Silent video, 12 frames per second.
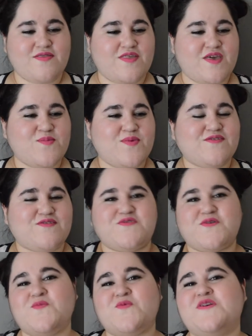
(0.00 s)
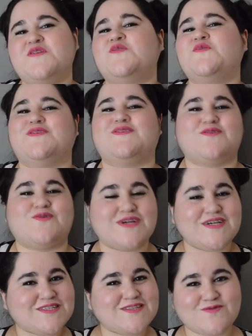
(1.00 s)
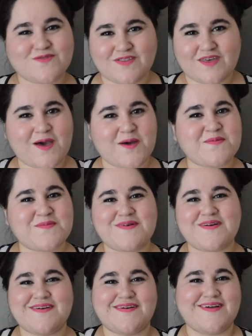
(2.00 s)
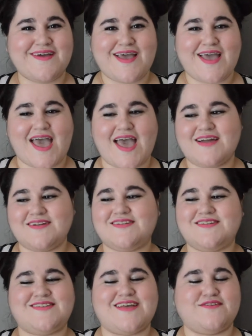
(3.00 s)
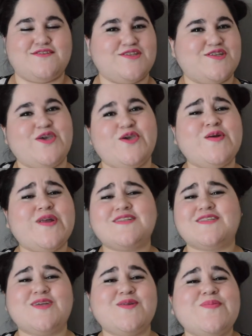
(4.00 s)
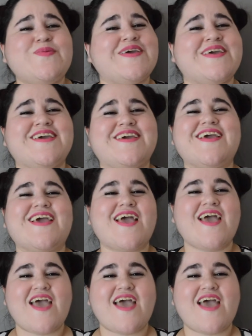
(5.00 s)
They meet someone who is crazy for them and is as cute as can be.